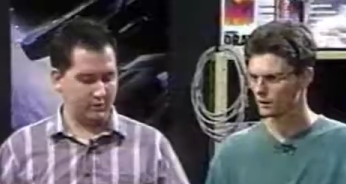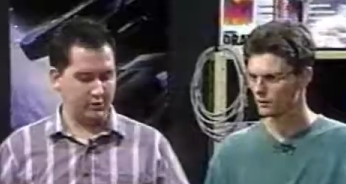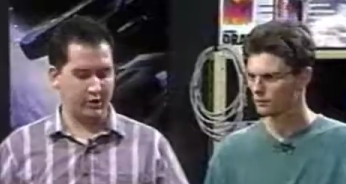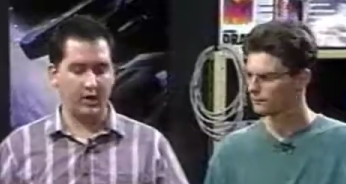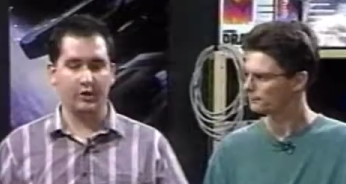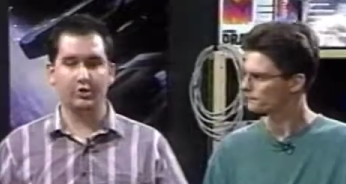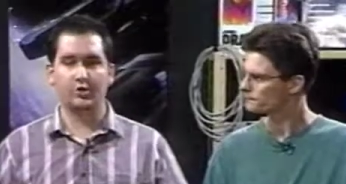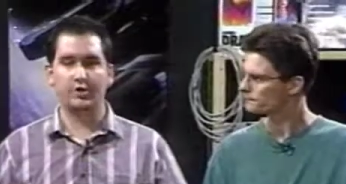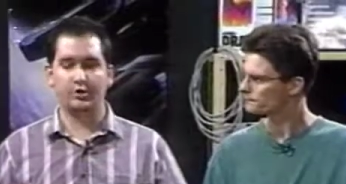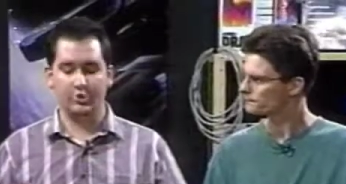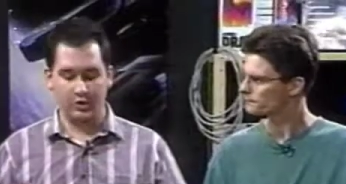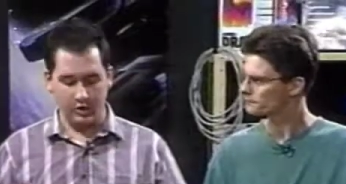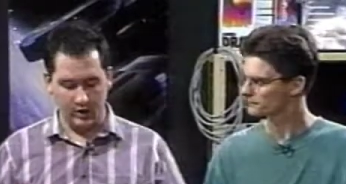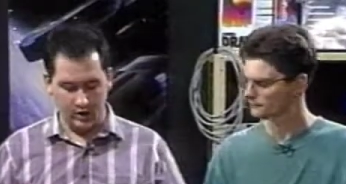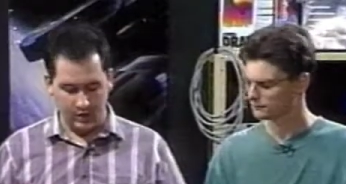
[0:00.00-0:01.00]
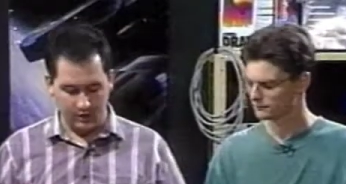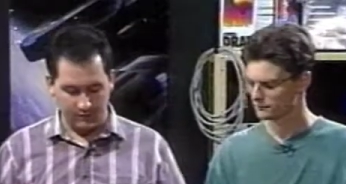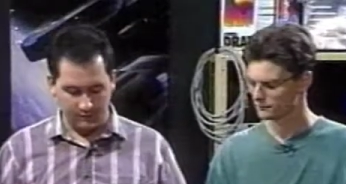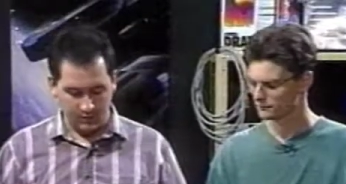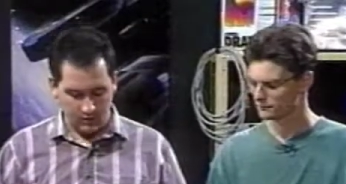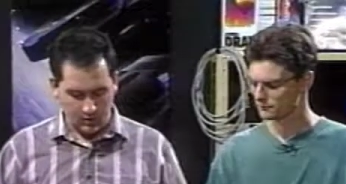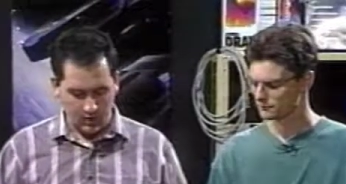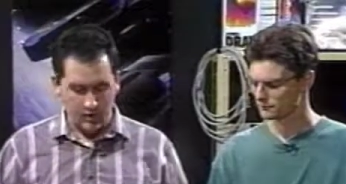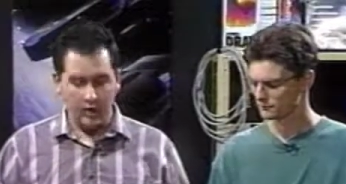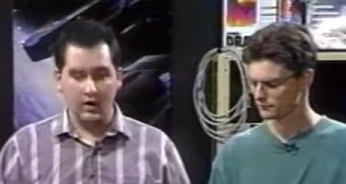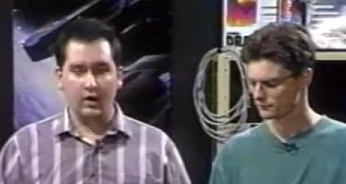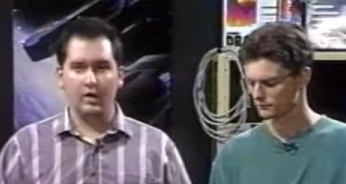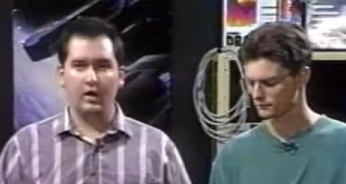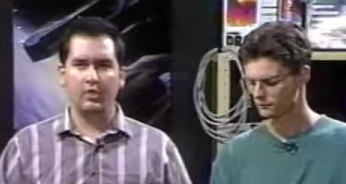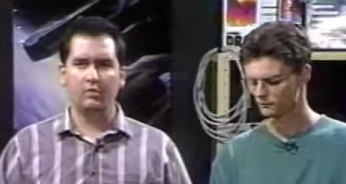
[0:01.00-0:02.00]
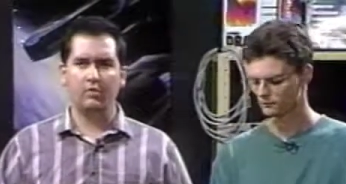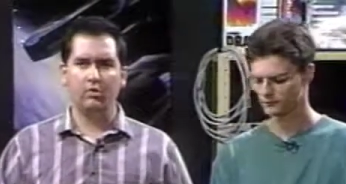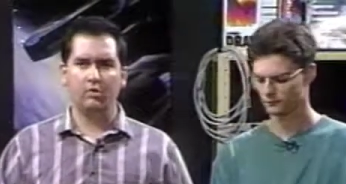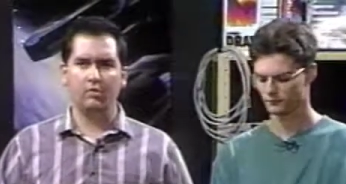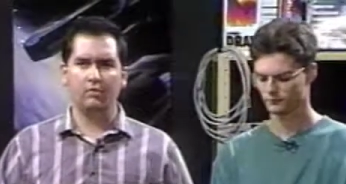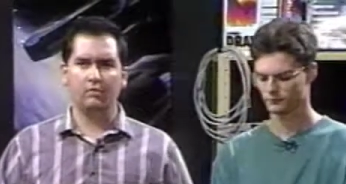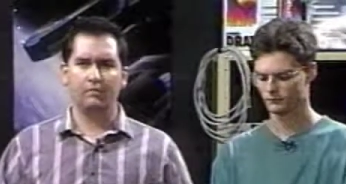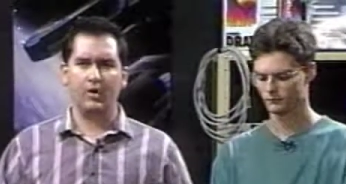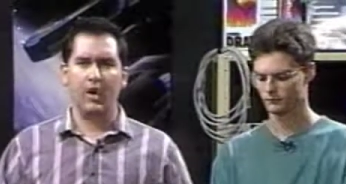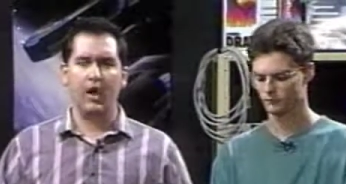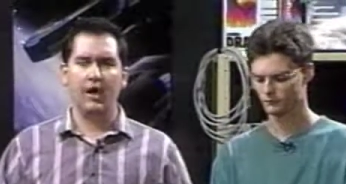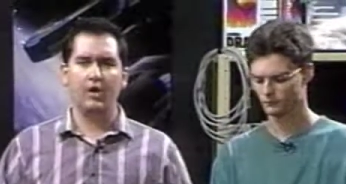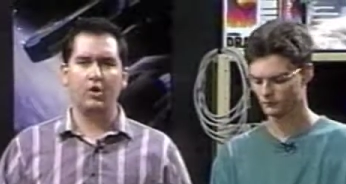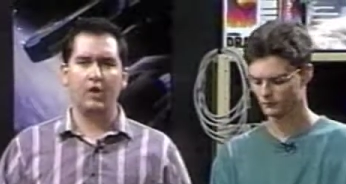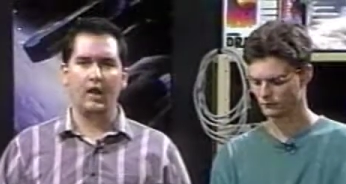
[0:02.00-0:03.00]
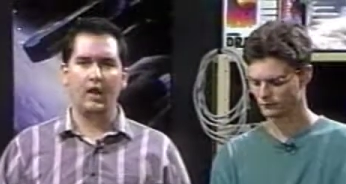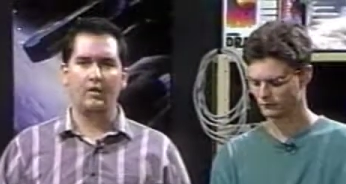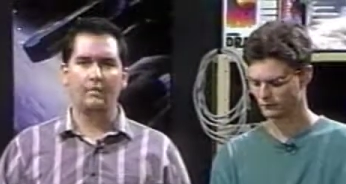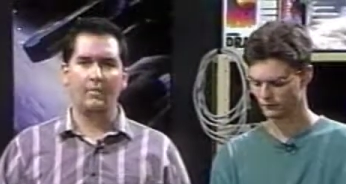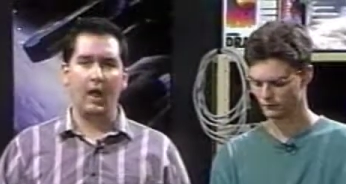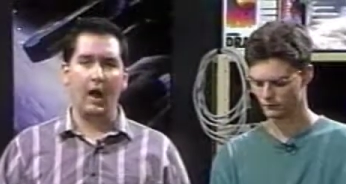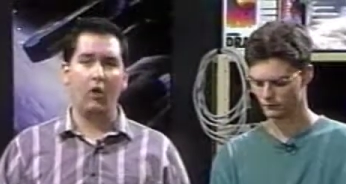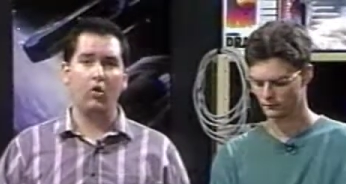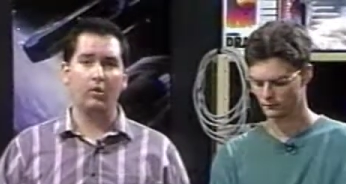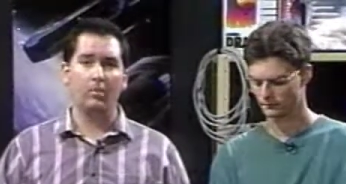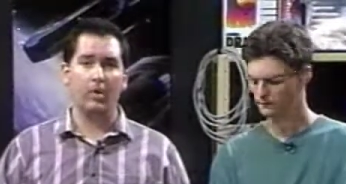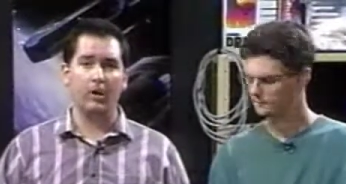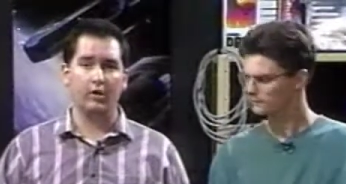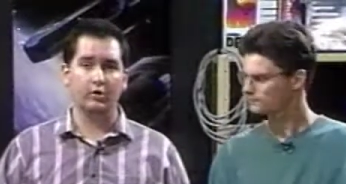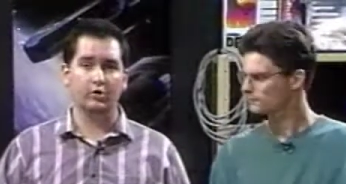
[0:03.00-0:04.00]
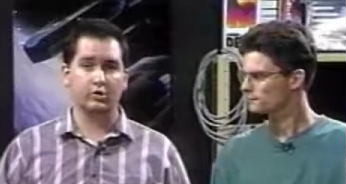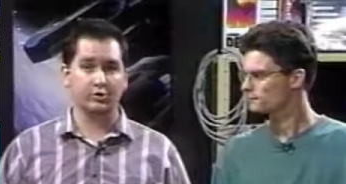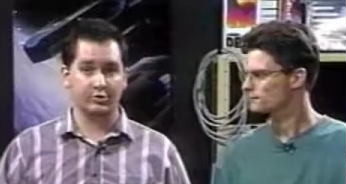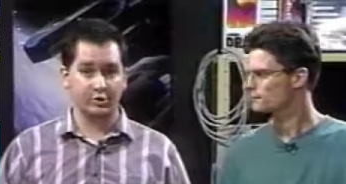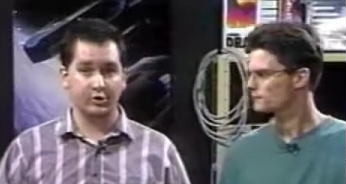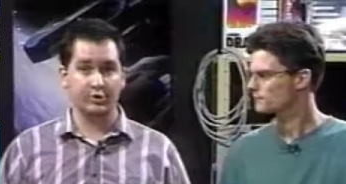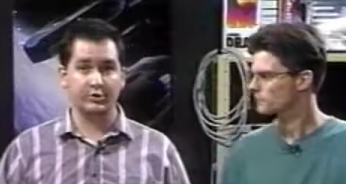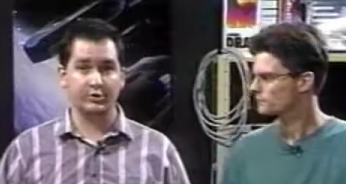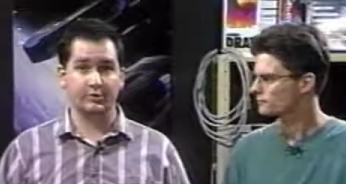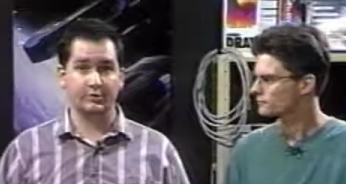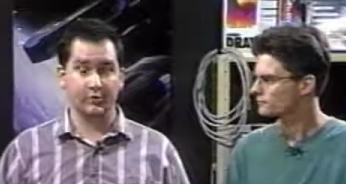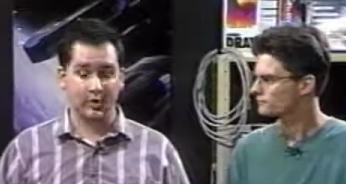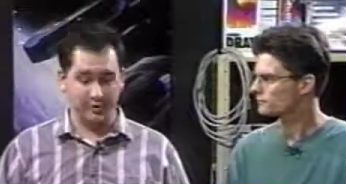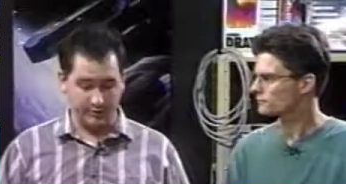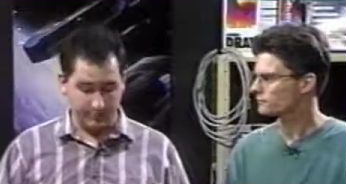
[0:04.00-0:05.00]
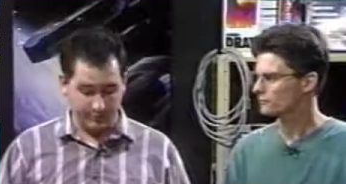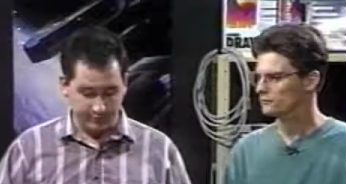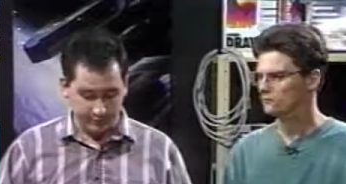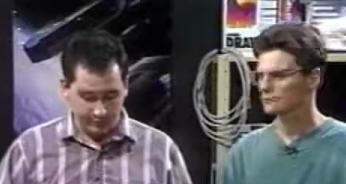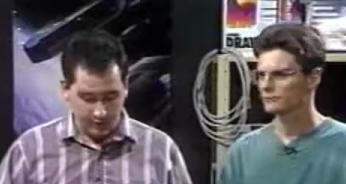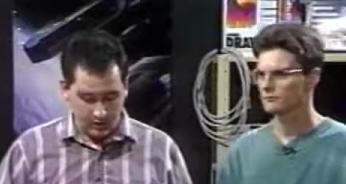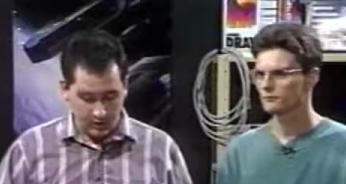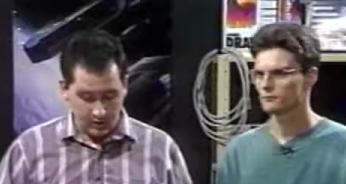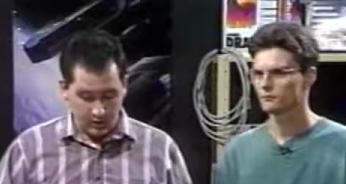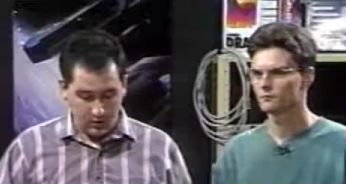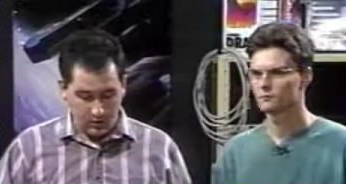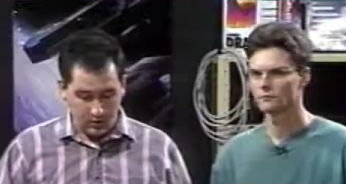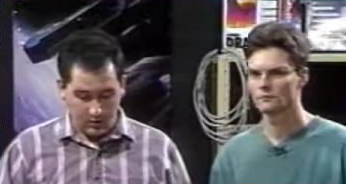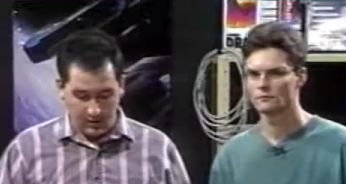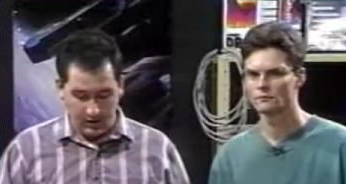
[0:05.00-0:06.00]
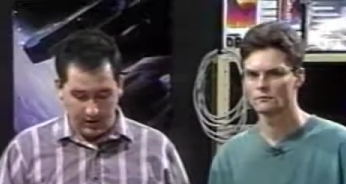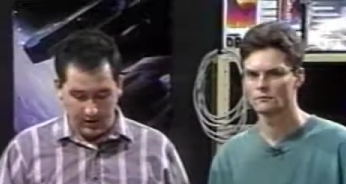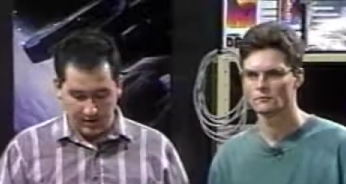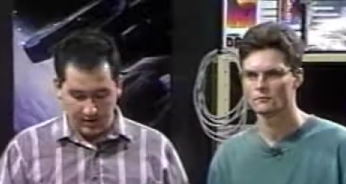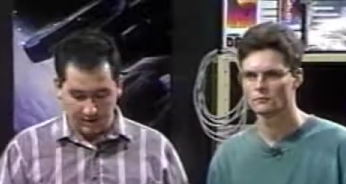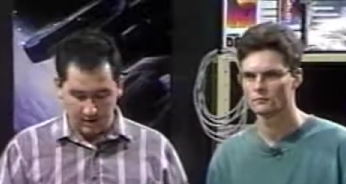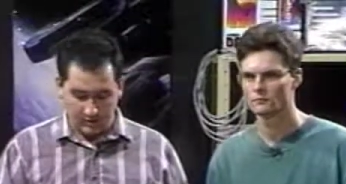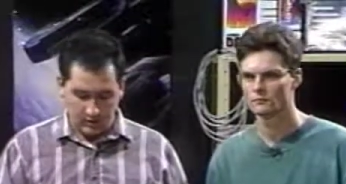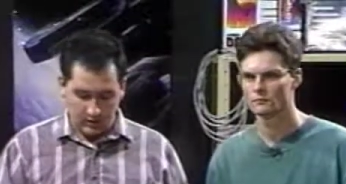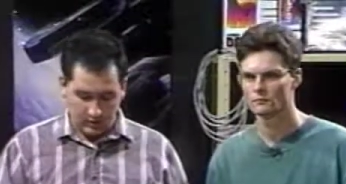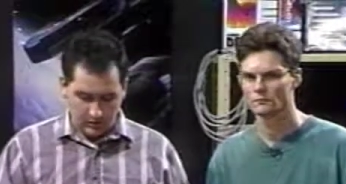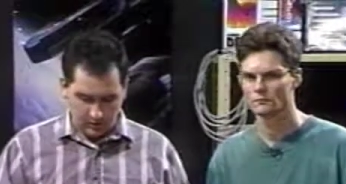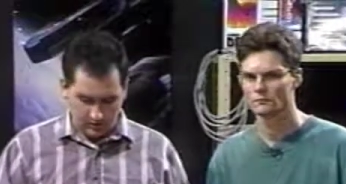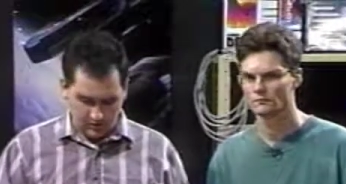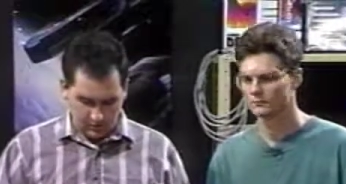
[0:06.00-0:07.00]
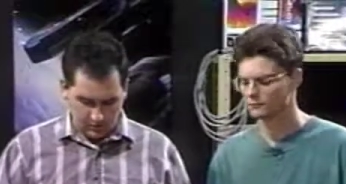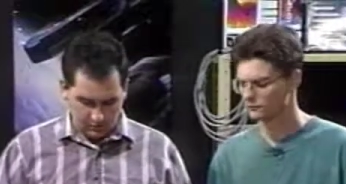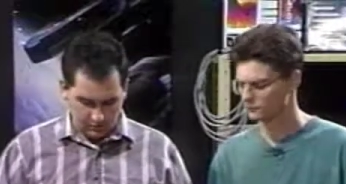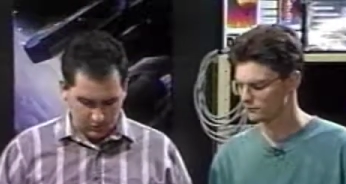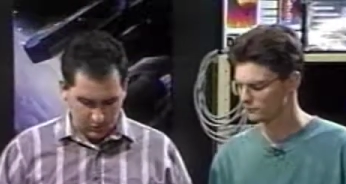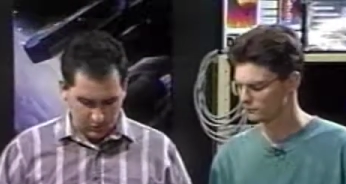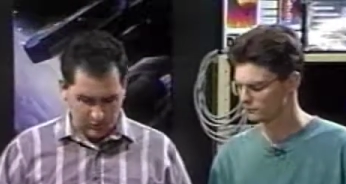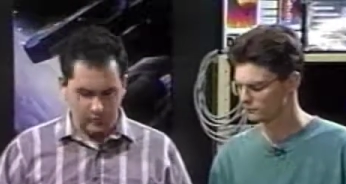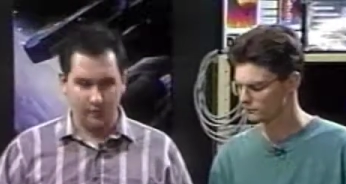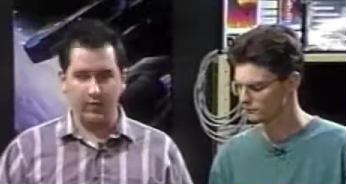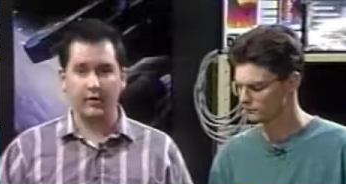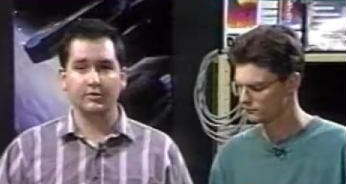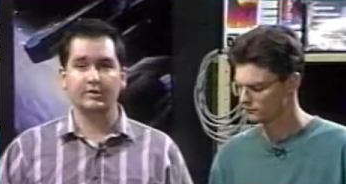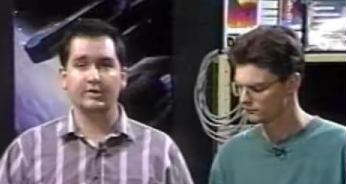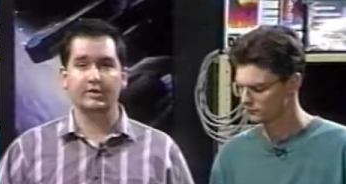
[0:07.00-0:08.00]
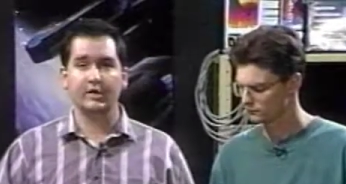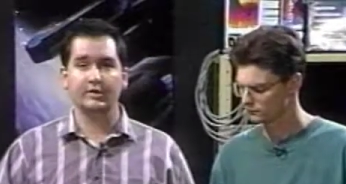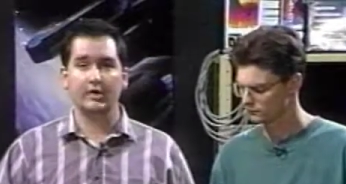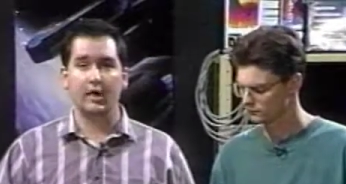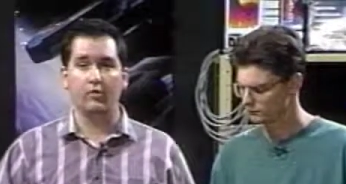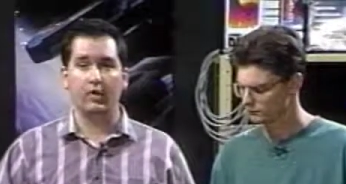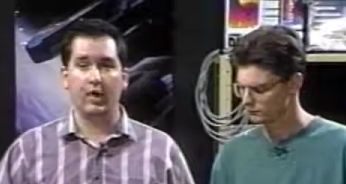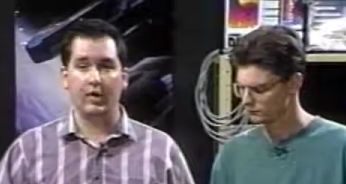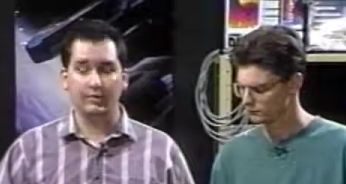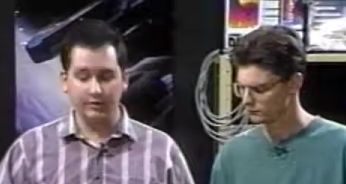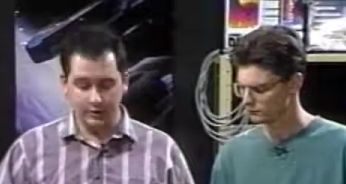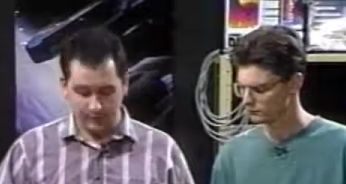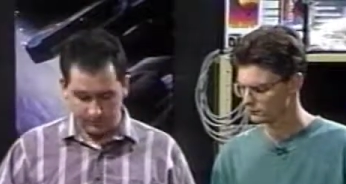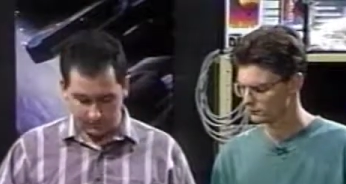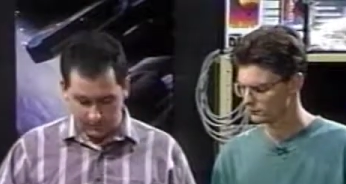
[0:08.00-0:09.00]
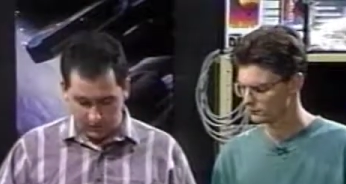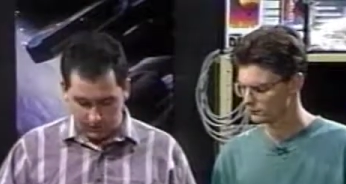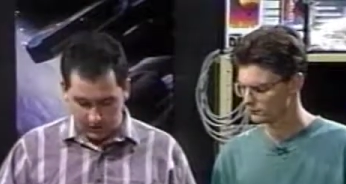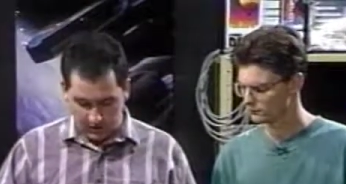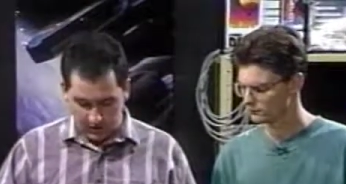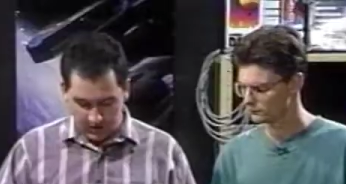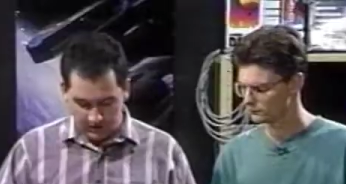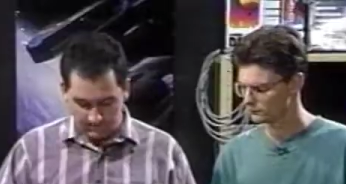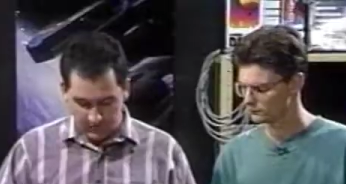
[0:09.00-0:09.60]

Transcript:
Speaker 1: protection that you can have. Now the more higher end power bars or surge suppressors will have uh, usually around six outlets, okay?